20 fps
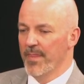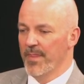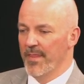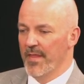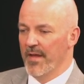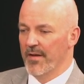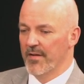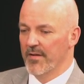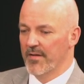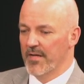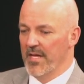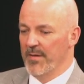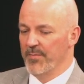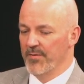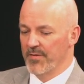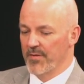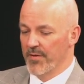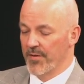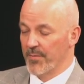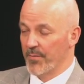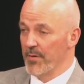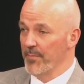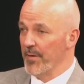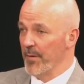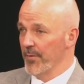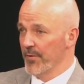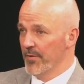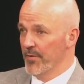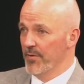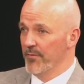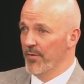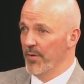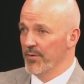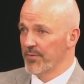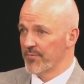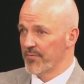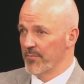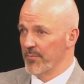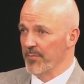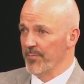they could keep it to the three public no votes
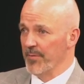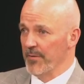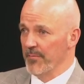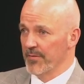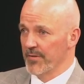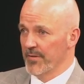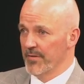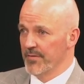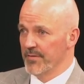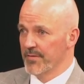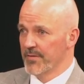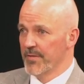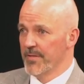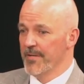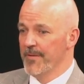from Republicans.